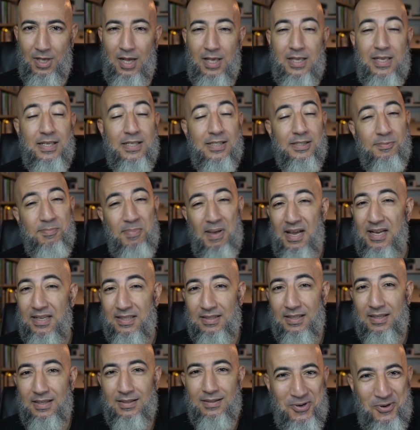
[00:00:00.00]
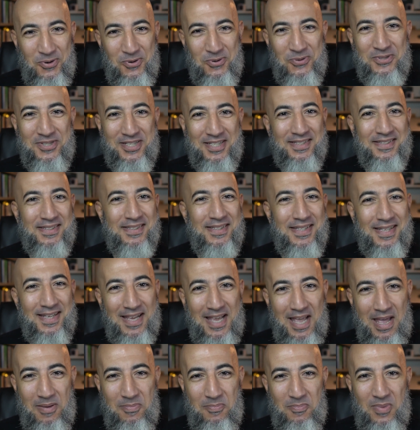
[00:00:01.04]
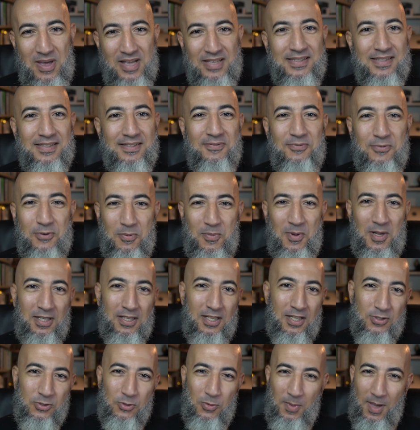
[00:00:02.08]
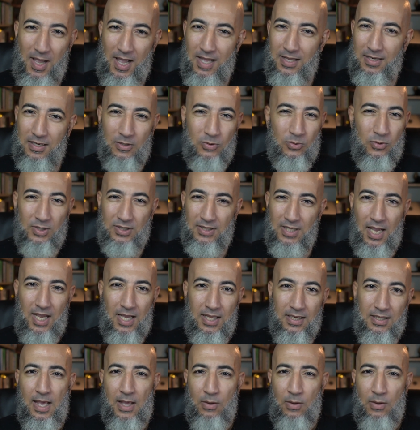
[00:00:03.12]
I expect goodness and best from Allah subhanahu wa ta'ala.